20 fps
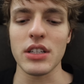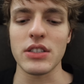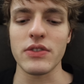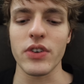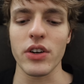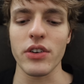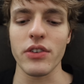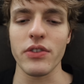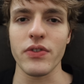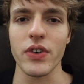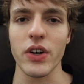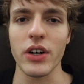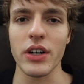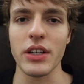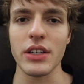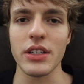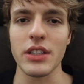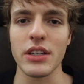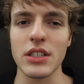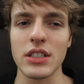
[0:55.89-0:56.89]
It's very
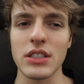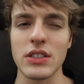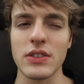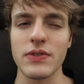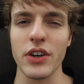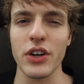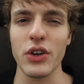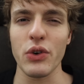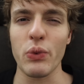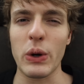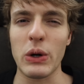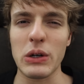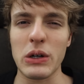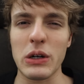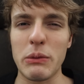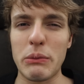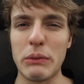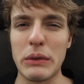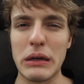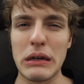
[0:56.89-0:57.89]
fun. It's very
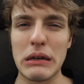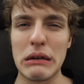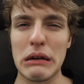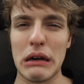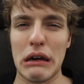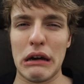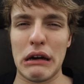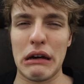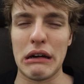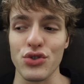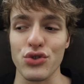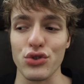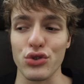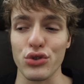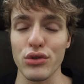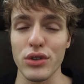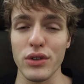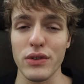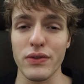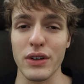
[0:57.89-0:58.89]
welcoming. it's
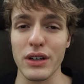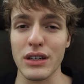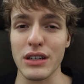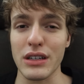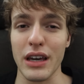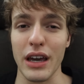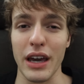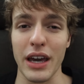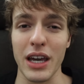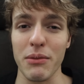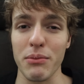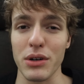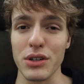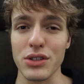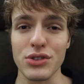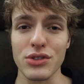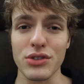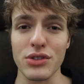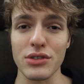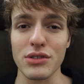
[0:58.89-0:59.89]
truly fucking
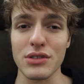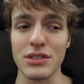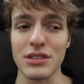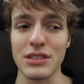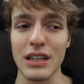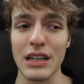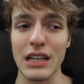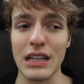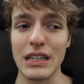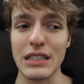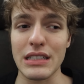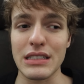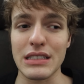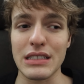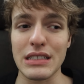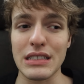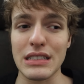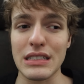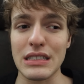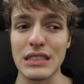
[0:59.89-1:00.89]
gangbusters
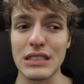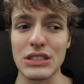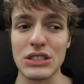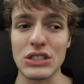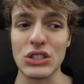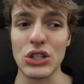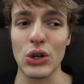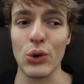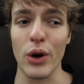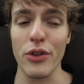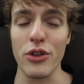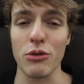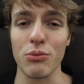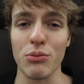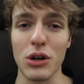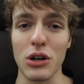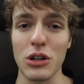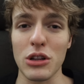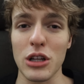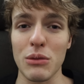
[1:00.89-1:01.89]
and there's no other
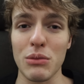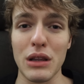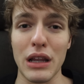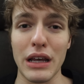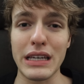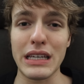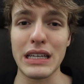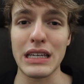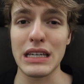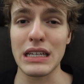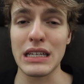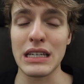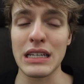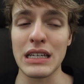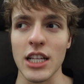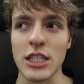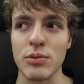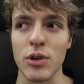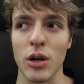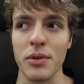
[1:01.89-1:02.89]
book club like it.
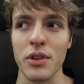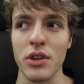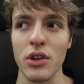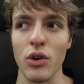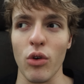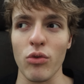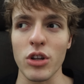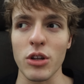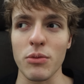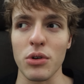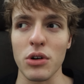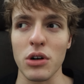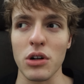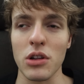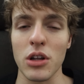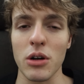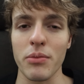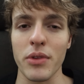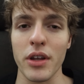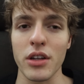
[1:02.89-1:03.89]
It's probably the only book
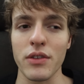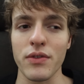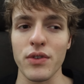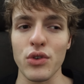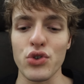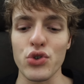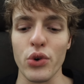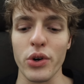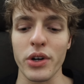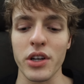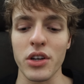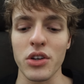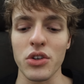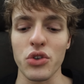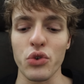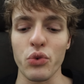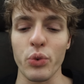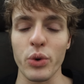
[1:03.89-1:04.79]
club that if you join it, you